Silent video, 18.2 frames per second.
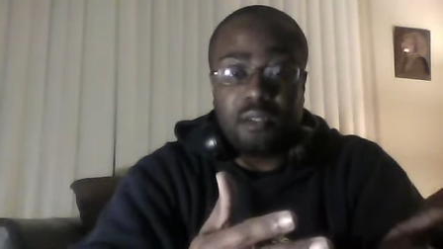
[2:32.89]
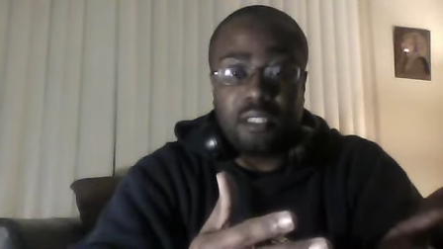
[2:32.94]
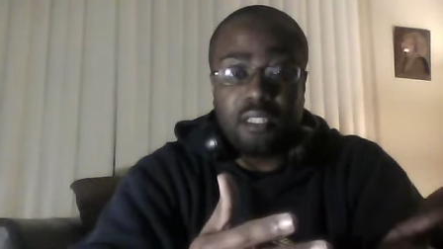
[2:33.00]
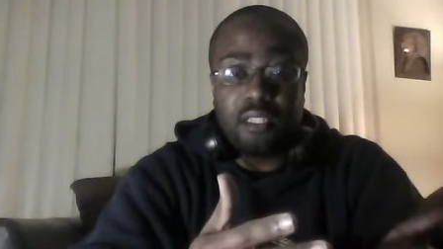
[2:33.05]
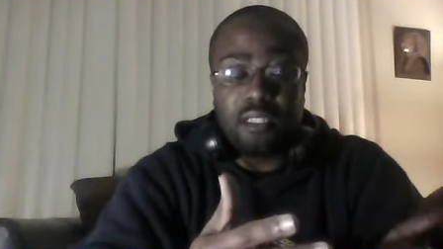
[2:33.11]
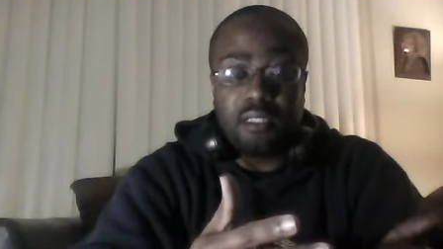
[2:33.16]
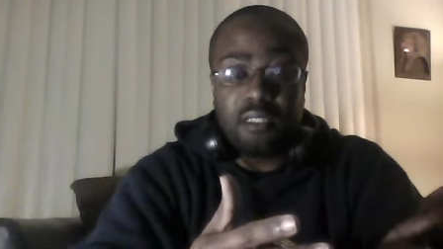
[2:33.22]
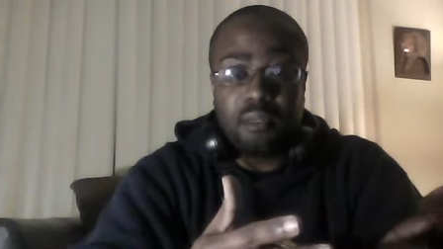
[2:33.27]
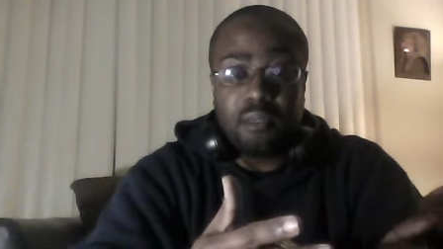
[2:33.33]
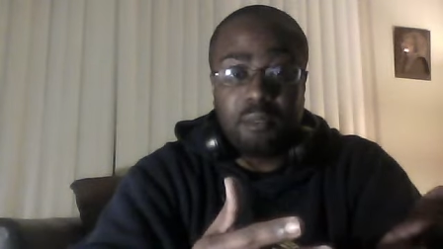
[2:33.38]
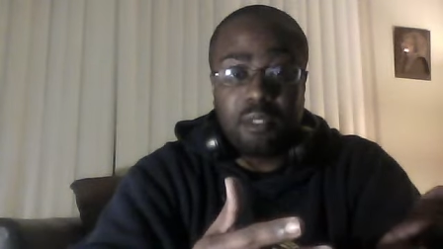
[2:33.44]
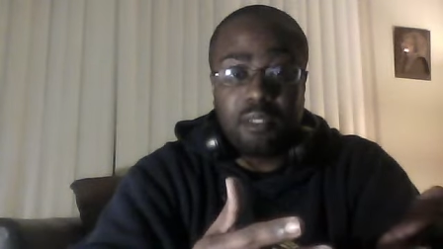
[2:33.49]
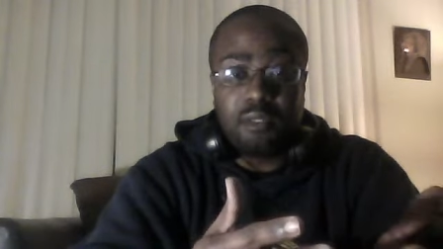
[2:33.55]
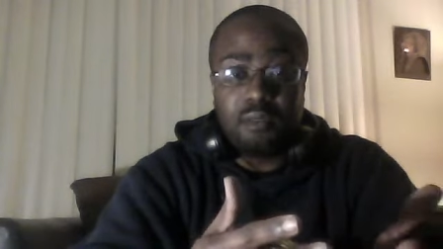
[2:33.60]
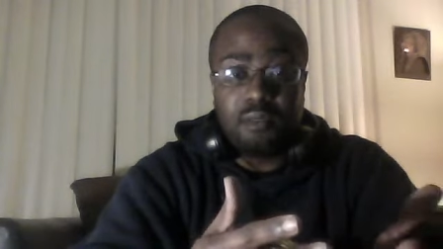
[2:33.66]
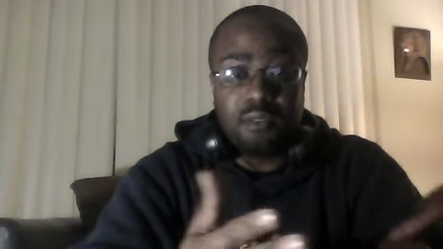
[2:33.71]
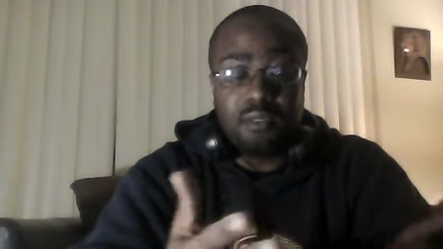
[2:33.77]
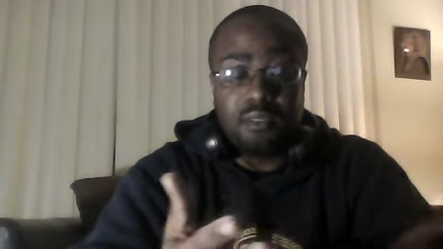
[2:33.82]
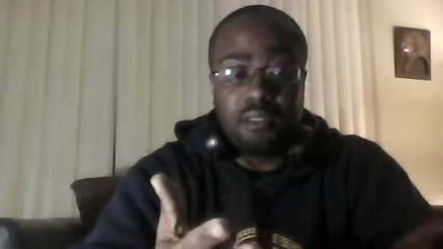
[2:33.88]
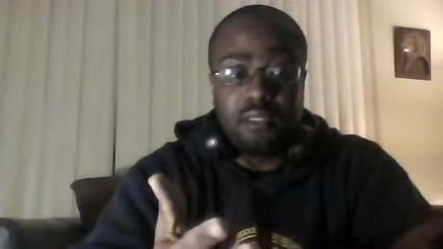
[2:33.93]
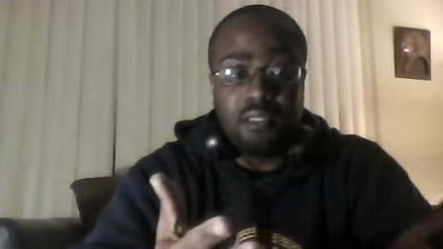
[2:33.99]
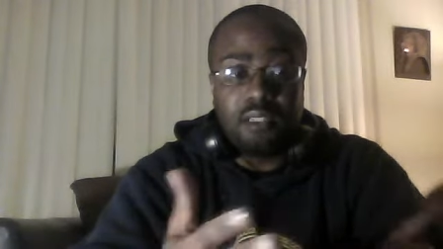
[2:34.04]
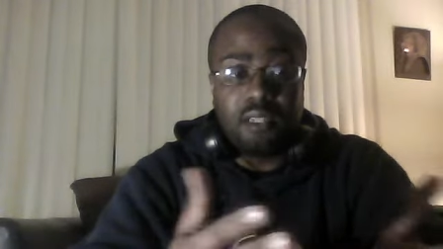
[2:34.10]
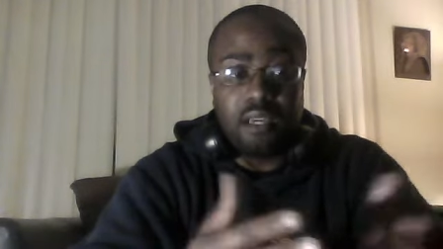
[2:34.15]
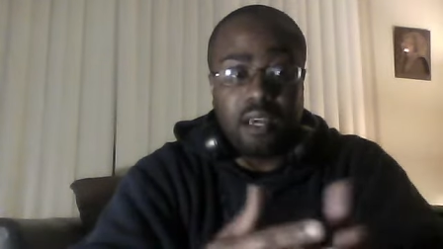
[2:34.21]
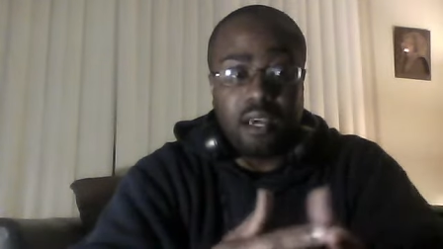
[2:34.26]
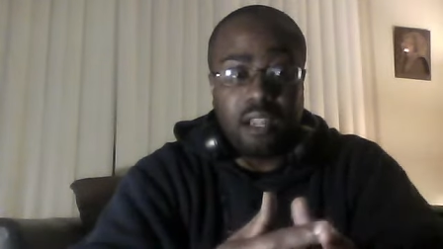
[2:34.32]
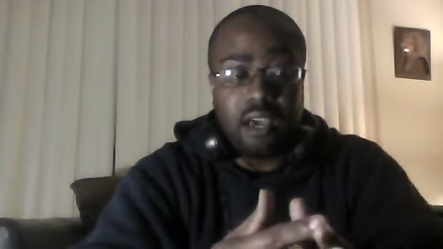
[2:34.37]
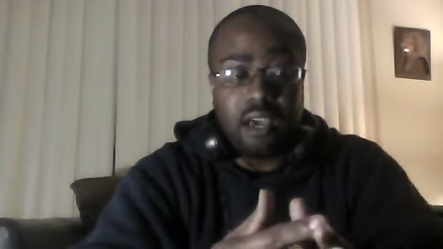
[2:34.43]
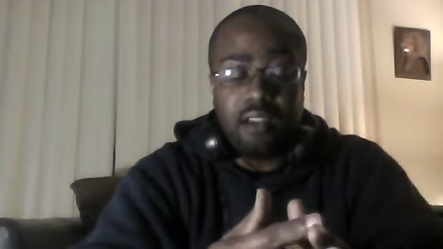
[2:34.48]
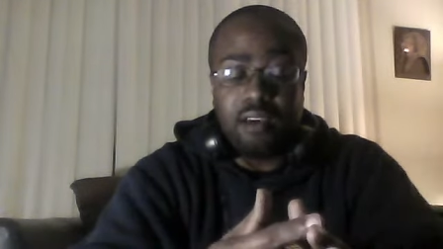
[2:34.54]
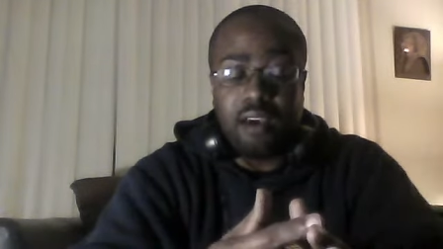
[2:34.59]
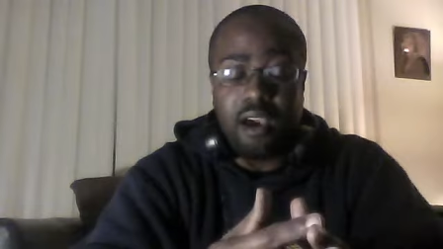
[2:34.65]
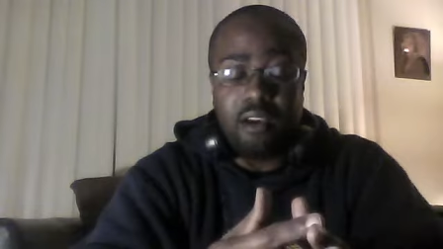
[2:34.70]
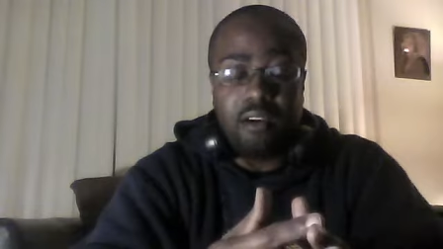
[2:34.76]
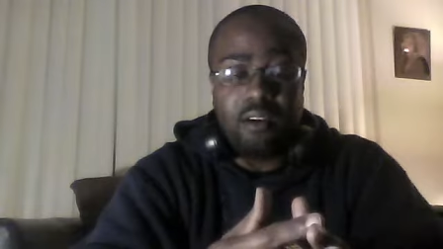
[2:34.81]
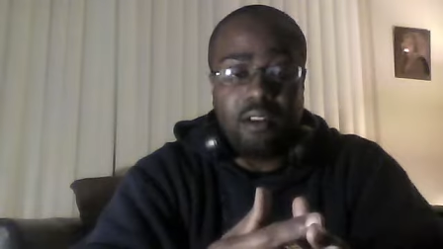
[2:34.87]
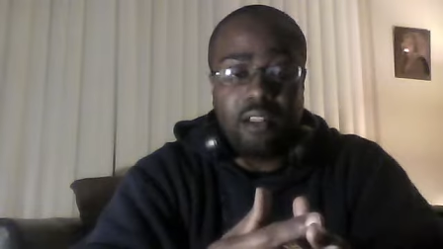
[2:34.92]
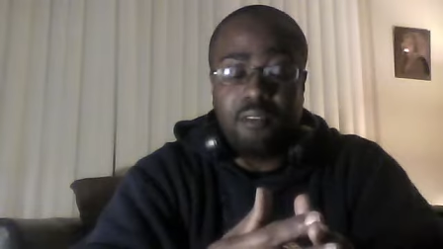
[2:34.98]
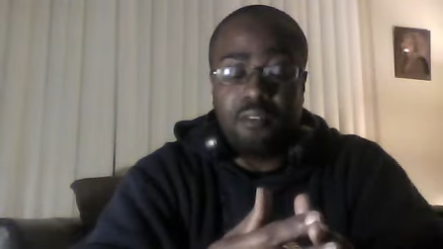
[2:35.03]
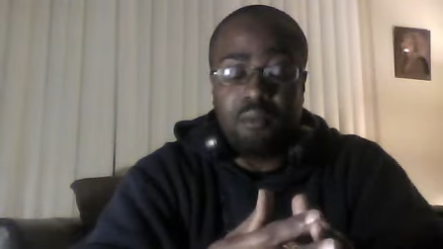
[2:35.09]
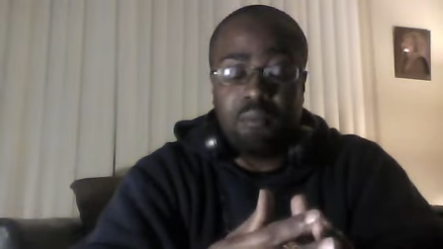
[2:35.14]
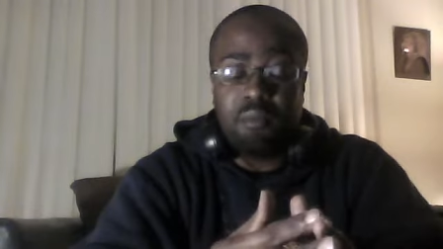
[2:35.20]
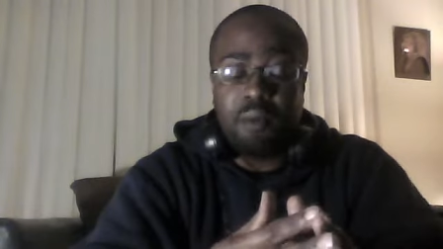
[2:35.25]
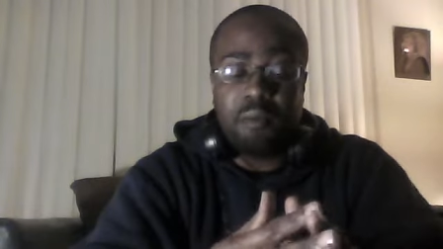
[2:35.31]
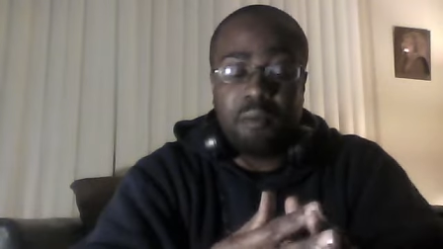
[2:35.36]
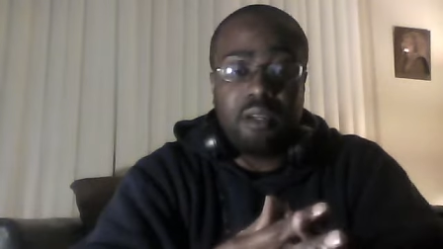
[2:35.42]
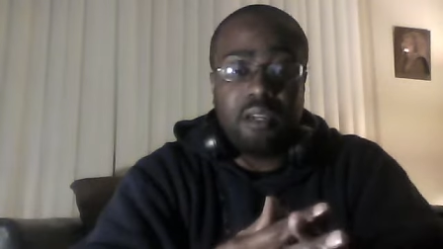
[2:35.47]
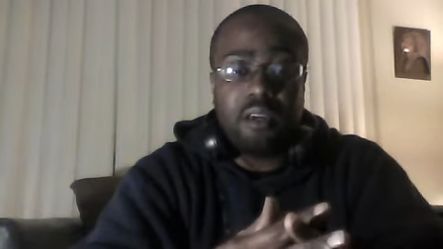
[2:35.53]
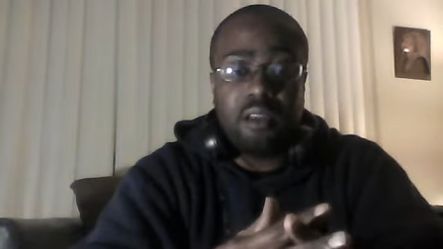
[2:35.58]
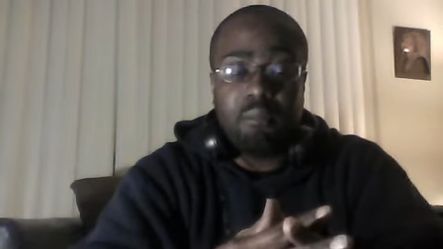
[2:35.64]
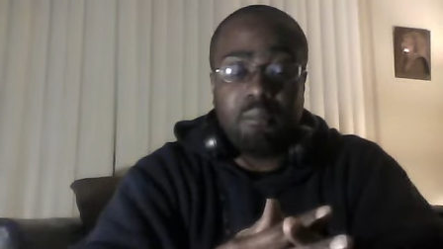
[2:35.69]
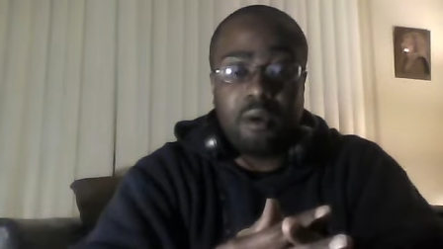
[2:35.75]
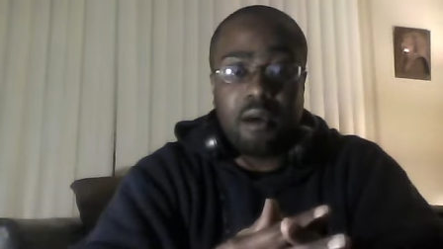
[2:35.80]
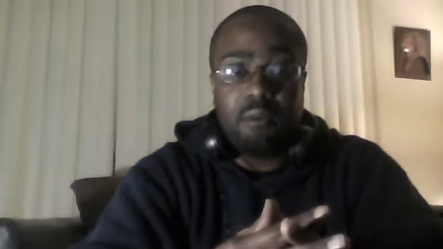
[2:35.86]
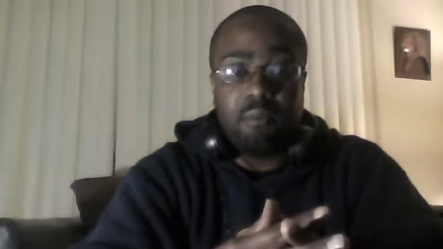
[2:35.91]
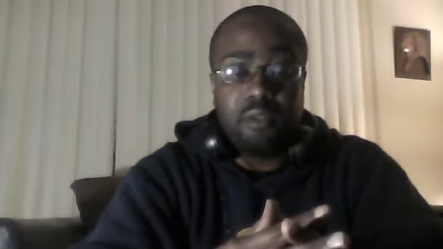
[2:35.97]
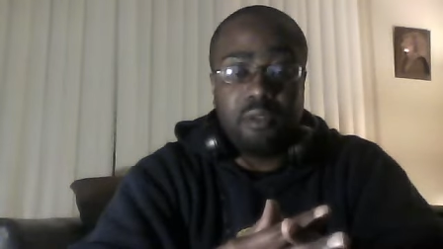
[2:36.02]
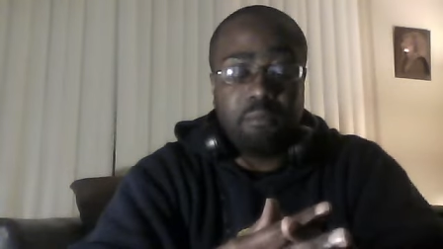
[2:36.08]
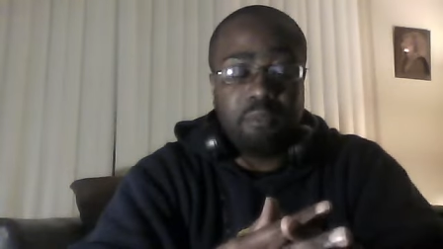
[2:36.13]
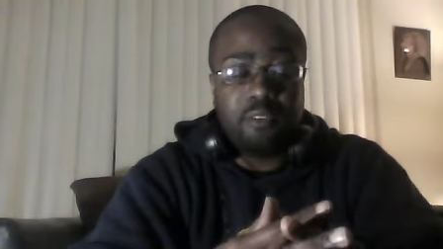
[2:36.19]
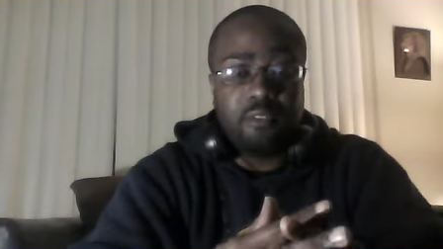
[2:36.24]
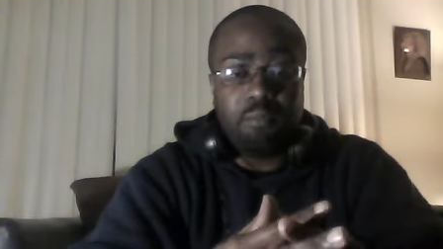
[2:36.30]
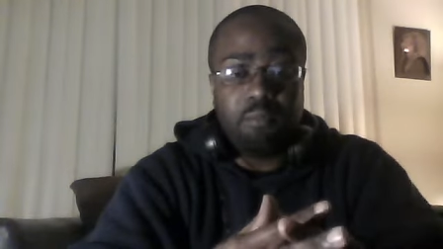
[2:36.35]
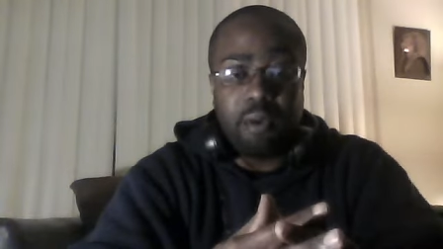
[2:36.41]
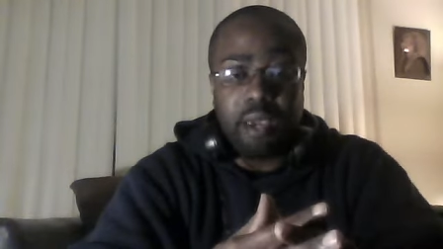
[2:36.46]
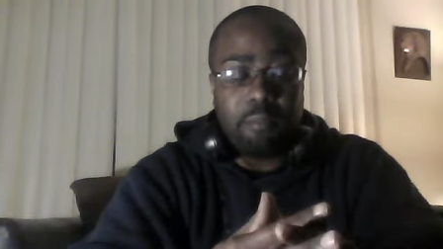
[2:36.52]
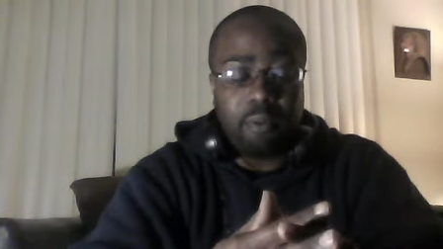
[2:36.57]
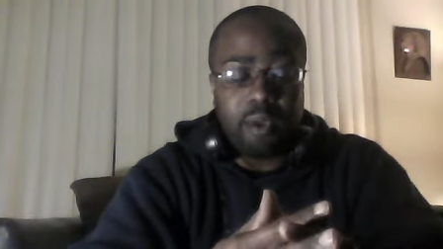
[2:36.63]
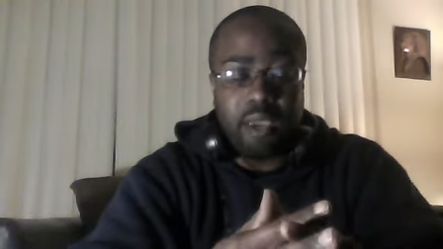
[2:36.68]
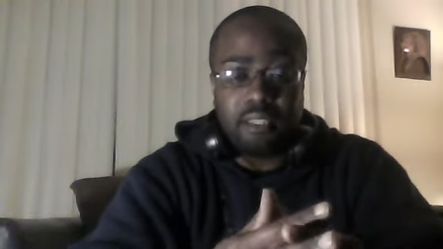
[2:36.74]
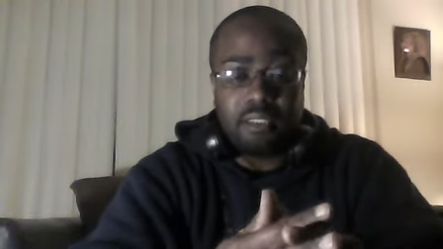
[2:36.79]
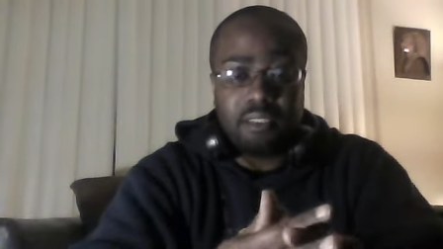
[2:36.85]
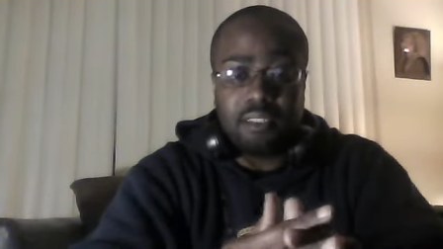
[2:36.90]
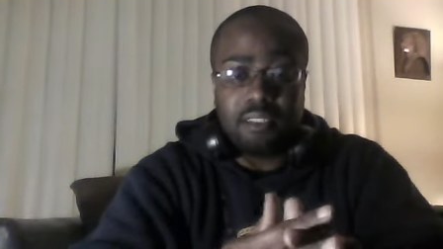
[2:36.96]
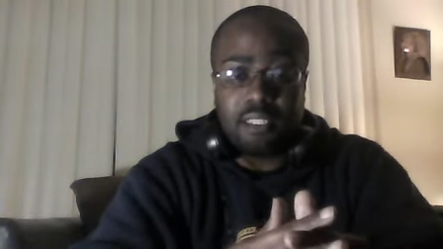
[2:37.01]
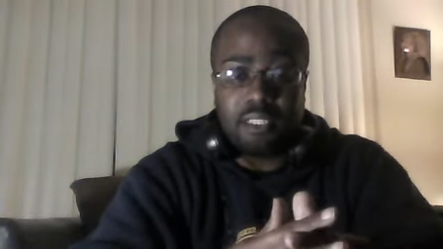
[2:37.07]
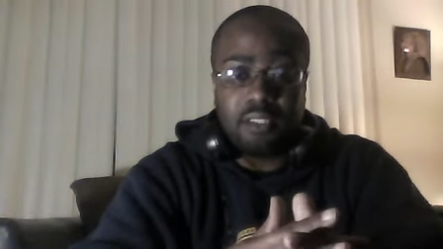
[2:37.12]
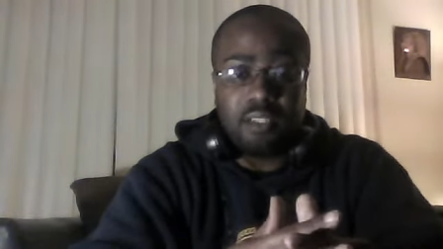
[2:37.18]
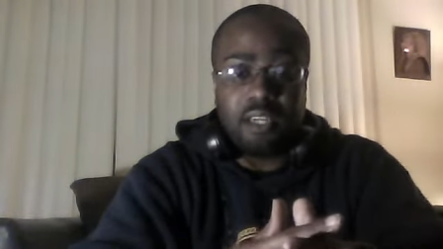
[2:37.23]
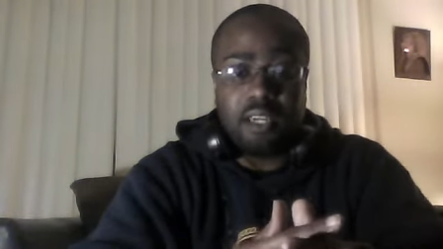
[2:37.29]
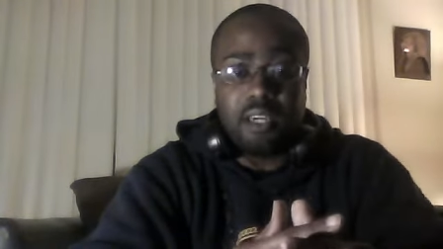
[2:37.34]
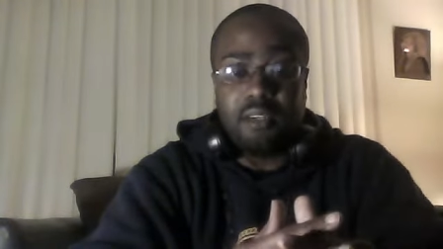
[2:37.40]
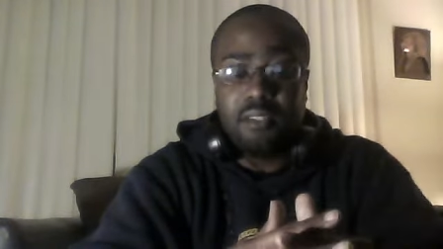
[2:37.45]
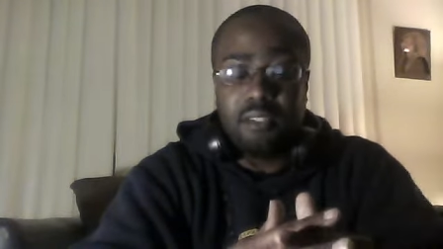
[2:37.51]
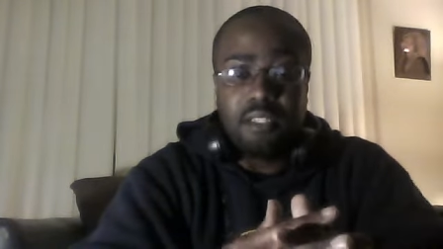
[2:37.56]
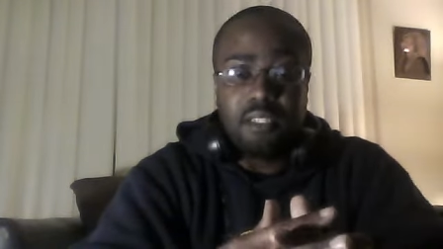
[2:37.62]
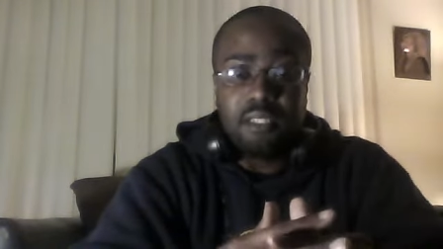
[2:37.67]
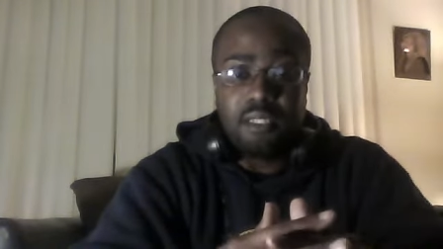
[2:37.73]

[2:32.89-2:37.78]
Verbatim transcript: Then I mean, I I don't, I don't ever remember hearing about bulletproof backpacks until now.